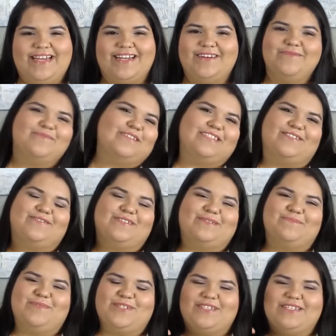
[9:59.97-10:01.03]
makeup, which
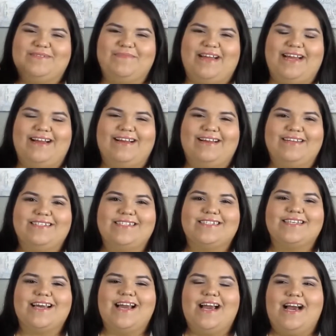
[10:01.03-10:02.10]
is mostly my eyes.
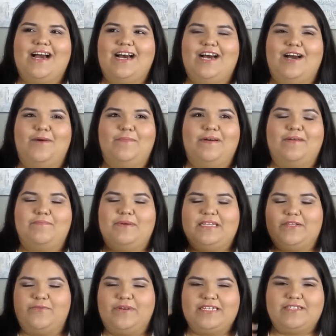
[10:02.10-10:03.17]
Um, but the